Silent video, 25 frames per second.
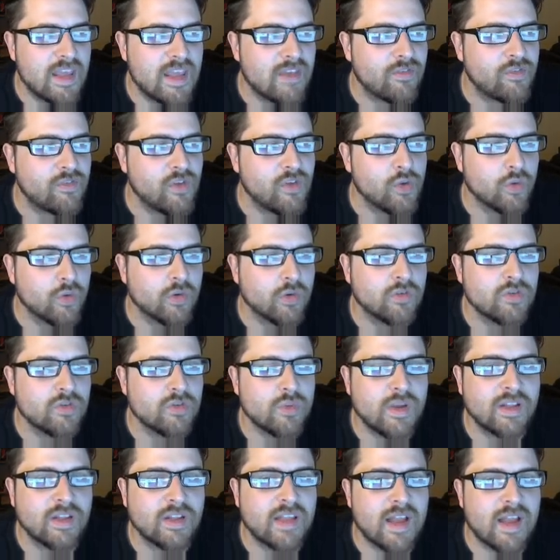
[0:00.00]
If
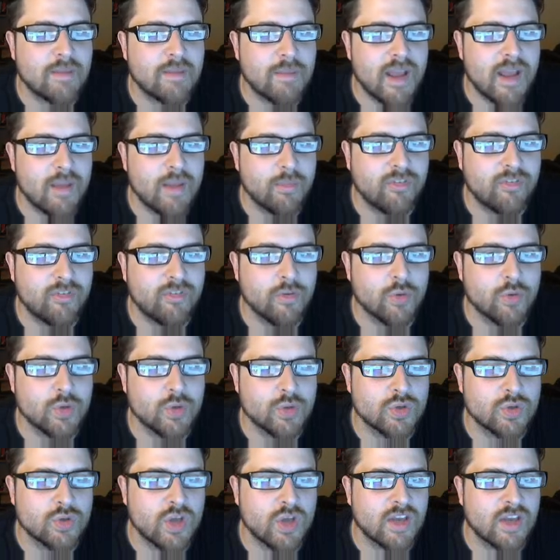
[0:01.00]
you're doing light maps,
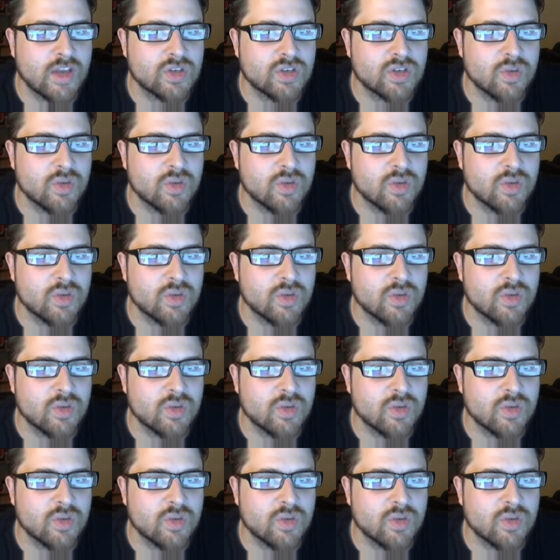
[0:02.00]
you usually